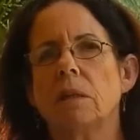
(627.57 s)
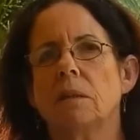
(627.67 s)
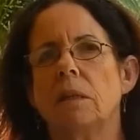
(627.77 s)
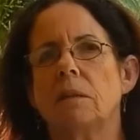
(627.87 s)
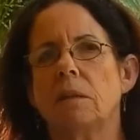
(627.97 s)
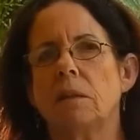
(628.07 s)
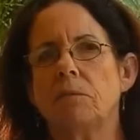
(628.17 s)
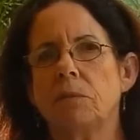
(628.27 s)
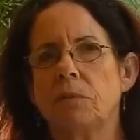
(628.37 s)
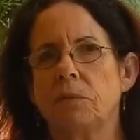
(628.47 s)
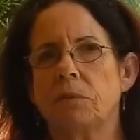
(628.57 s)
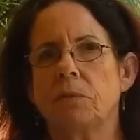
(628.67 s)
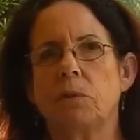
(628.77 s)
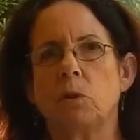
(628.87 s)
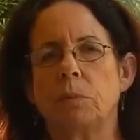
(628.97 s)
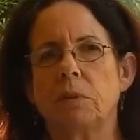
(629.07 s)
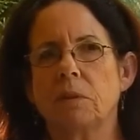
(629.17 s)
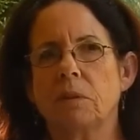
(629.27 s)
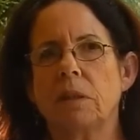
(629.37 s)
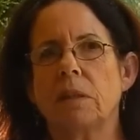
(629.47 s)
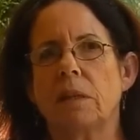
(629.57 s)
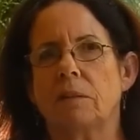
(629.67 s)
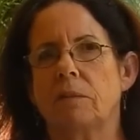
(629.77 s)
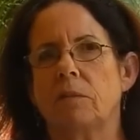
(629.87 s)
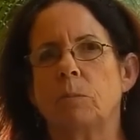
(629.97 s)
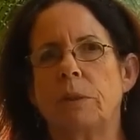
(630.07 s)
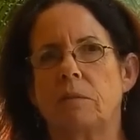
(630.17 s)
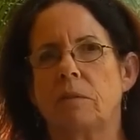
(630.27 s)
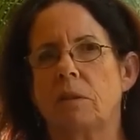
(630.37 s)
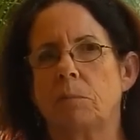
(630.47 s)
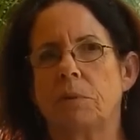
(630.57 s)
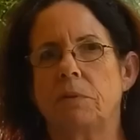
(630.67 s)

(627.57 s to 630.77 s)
Now, the average Earth human can access about 10%